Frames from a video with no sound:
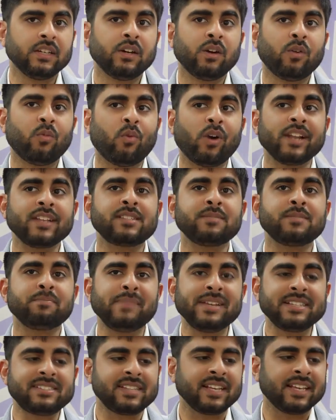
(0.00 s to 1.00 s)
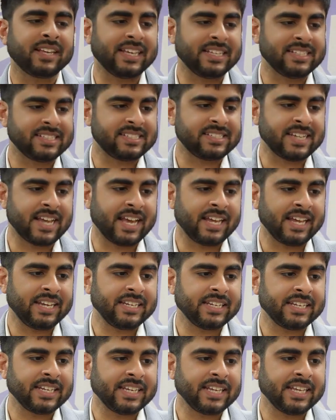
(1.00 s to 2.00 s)
What is missing
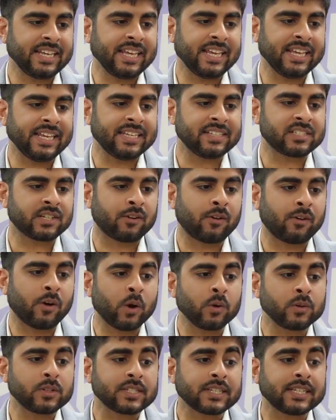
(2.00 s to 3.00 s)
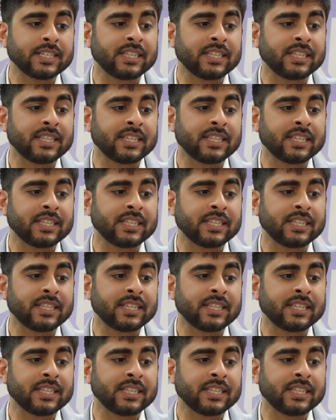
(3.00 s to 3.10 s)
instead is, quote,